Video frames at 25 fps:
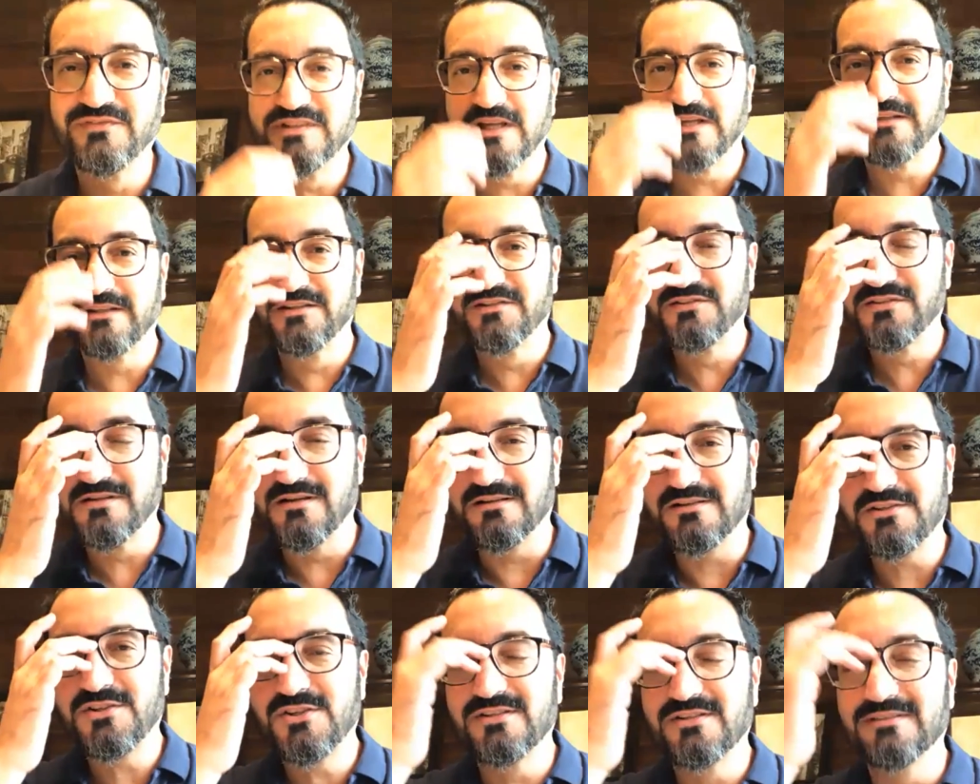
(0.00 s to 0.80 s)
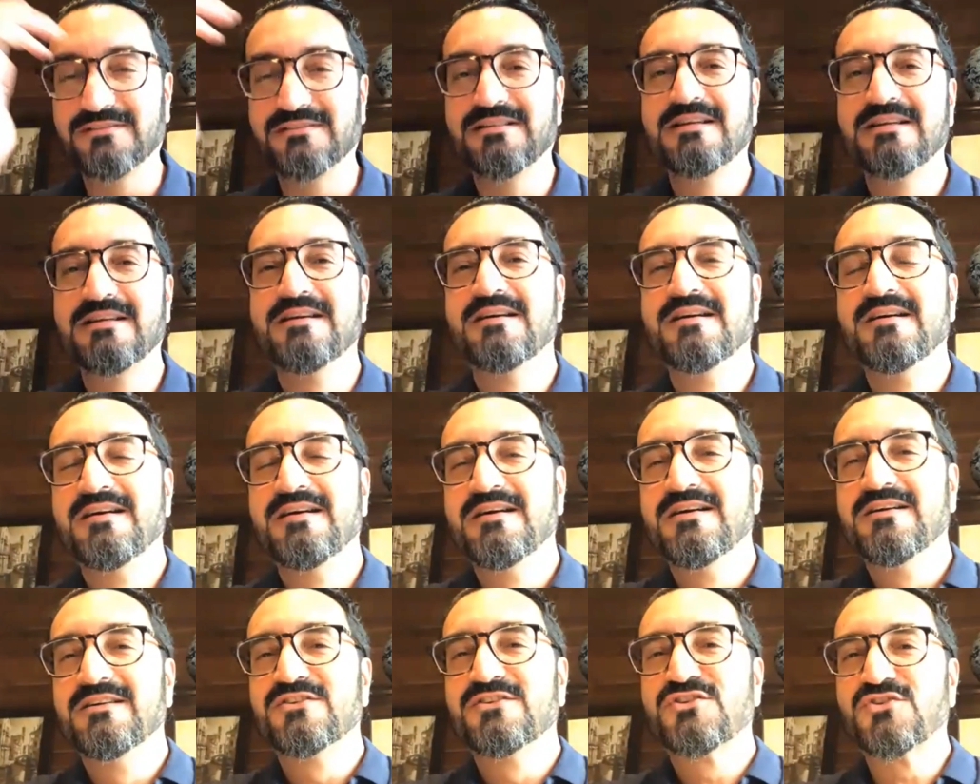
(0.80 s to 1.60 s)
that introduction.
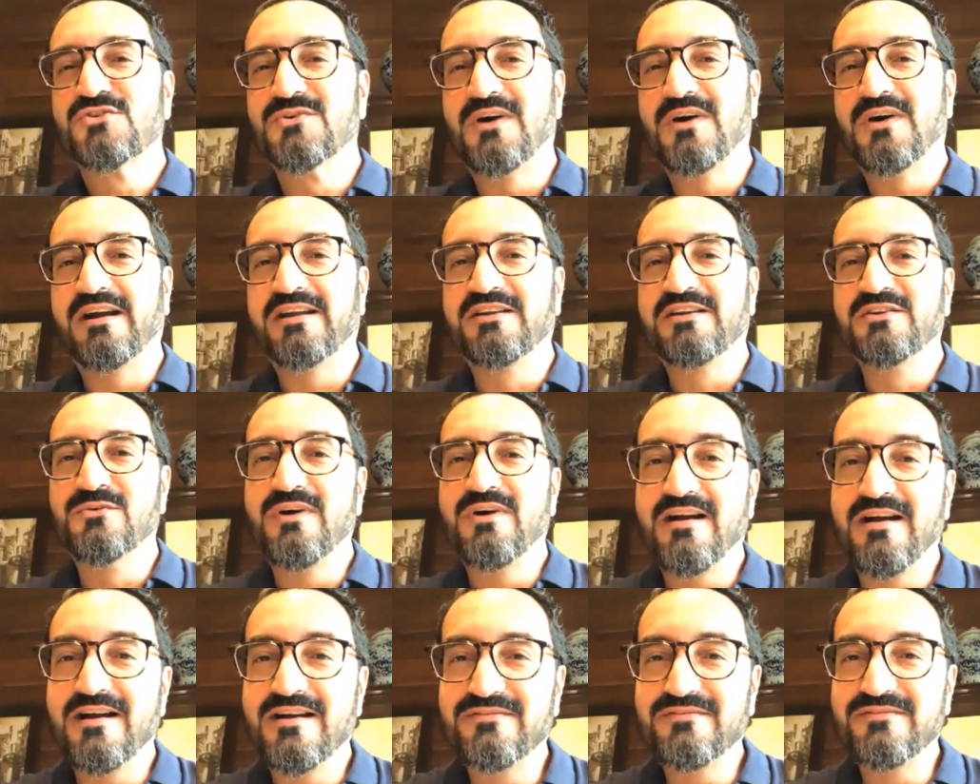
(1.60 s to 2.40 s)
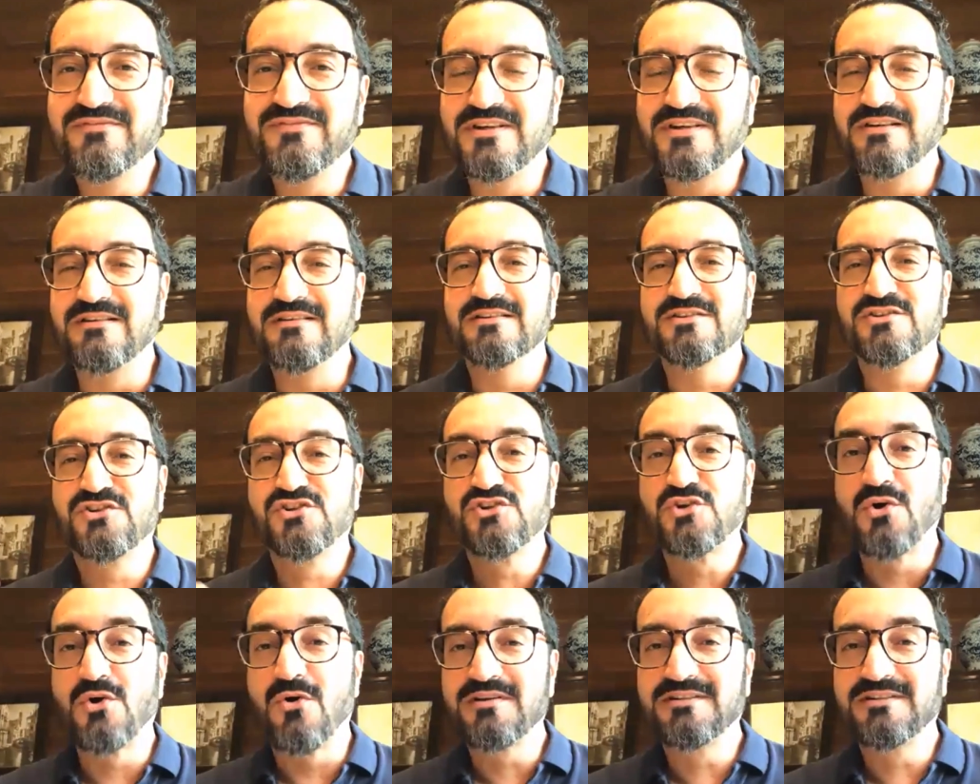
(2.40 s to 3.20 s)
So I know I have a
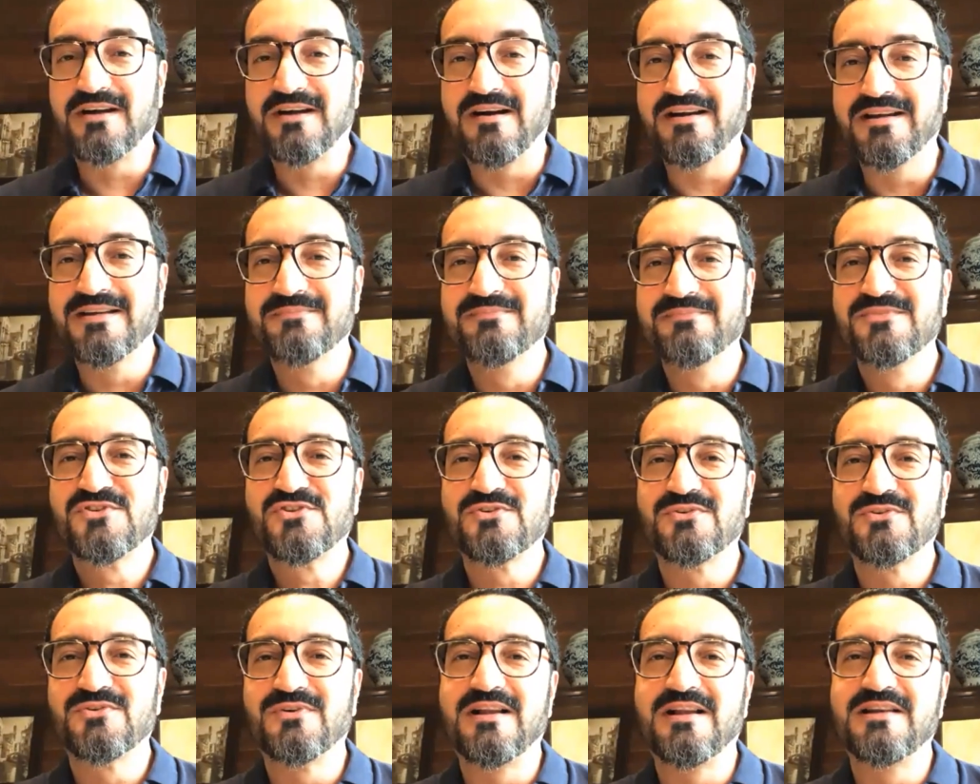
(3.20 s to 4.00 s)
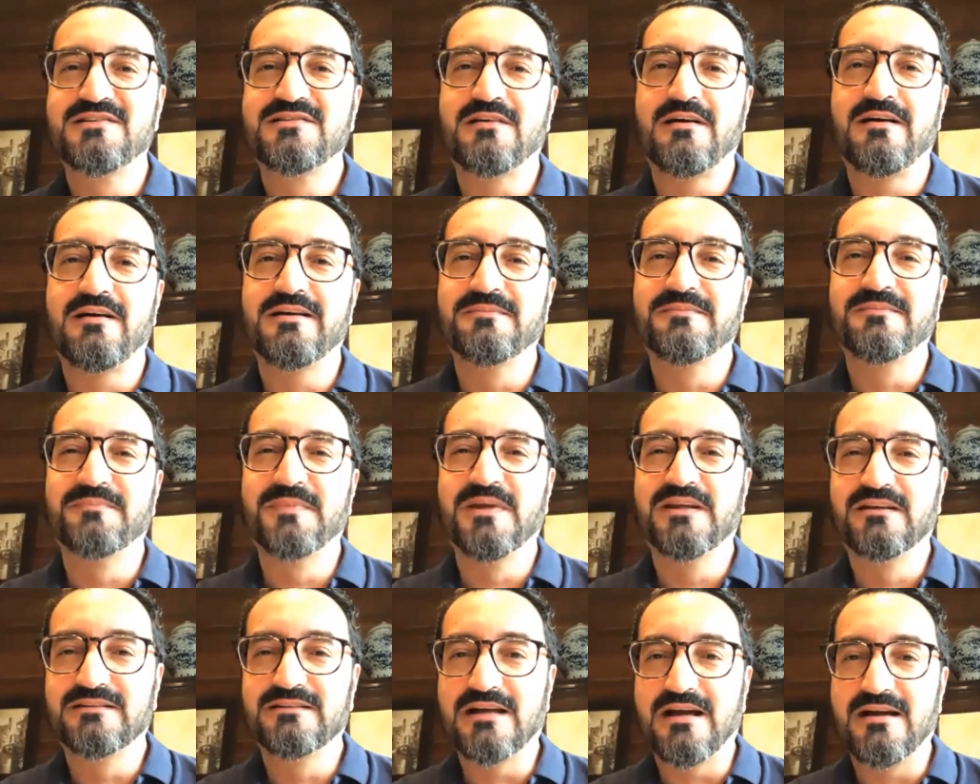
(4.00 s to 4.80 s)
short time, so I'll try and
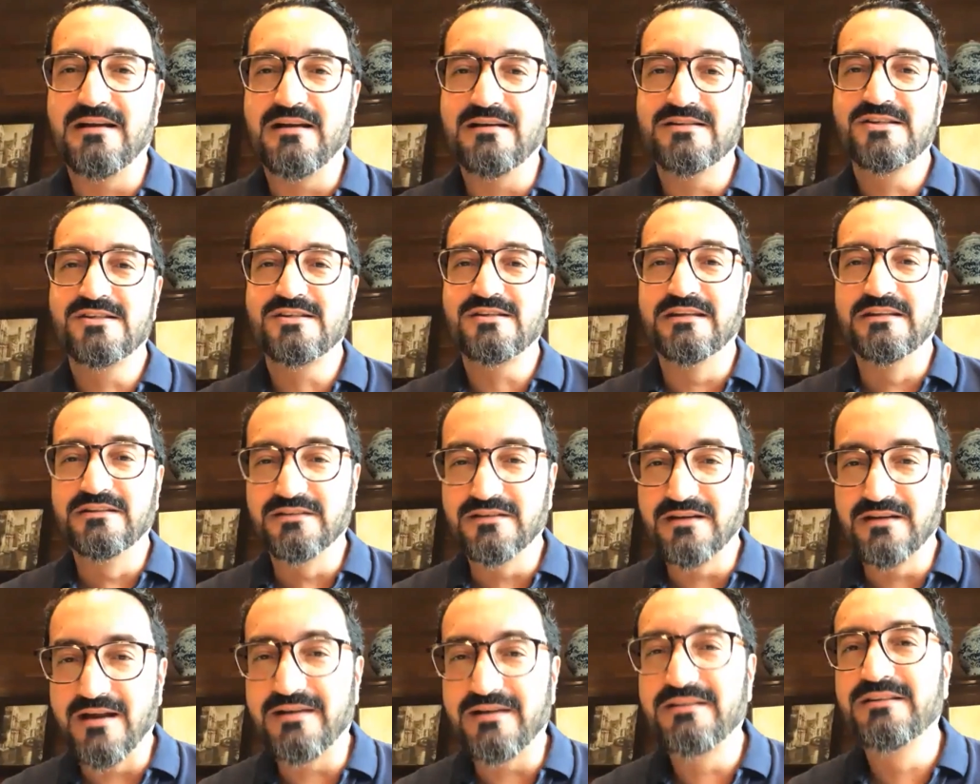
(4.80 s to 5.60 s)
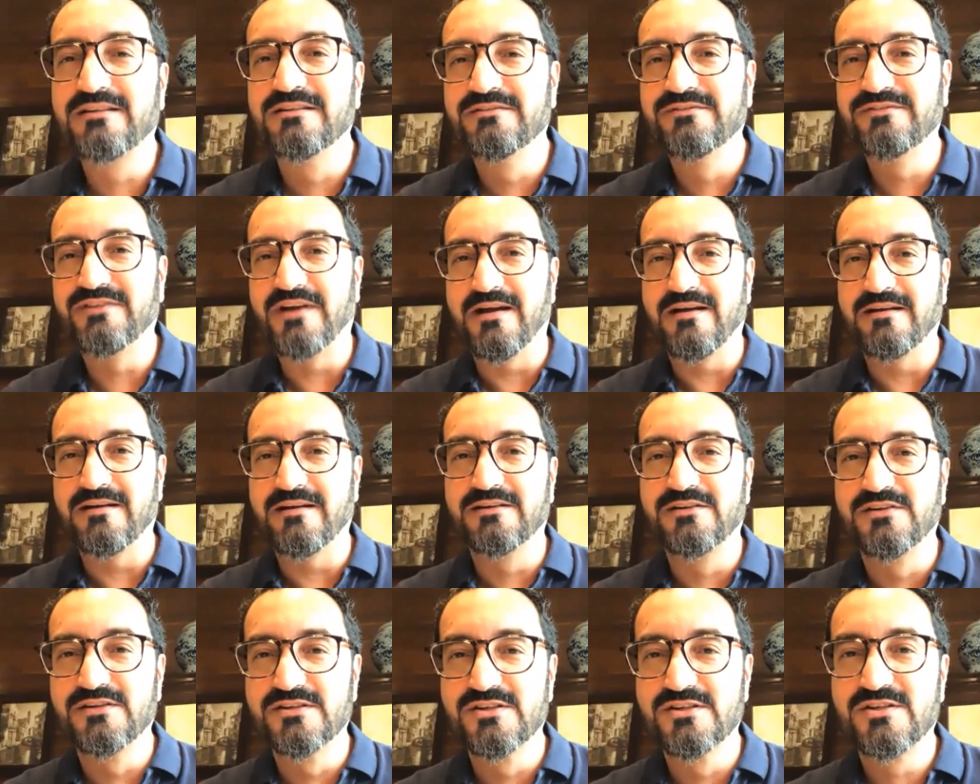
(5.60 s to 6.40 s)
make it as interactive
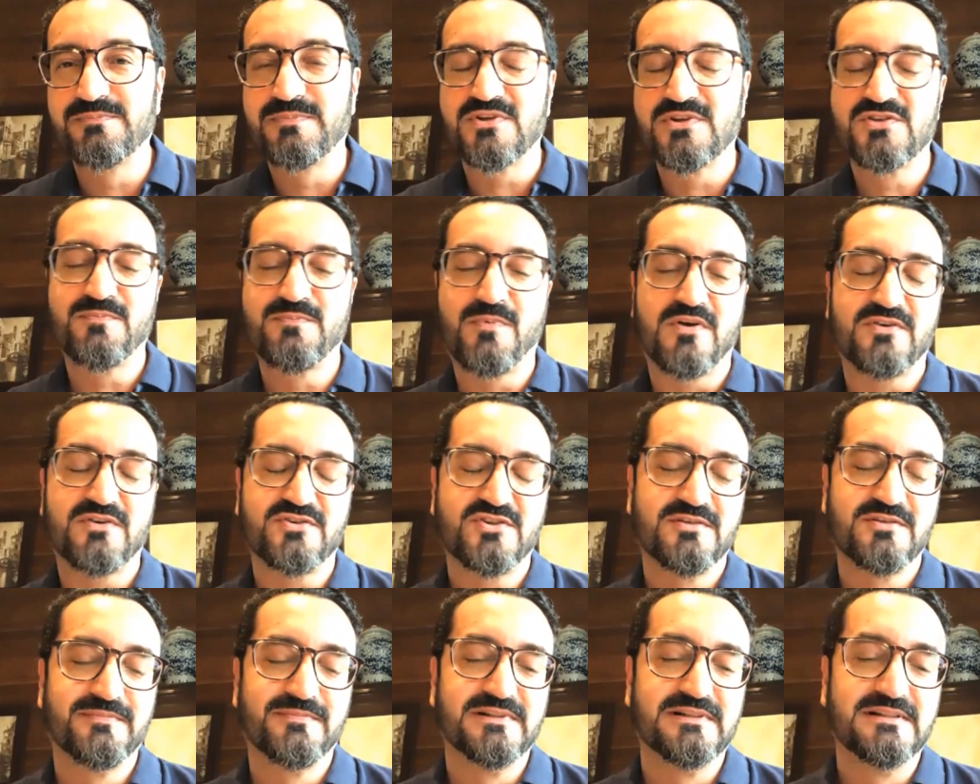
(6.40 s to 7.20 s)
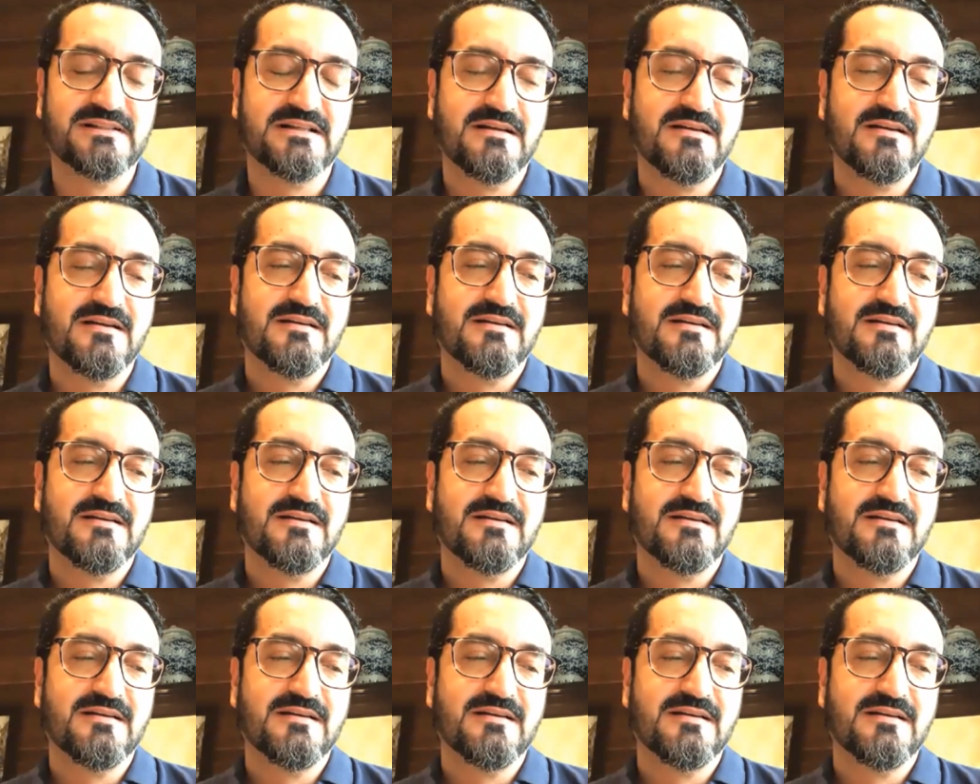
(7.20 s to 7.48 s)
and crisp as possible.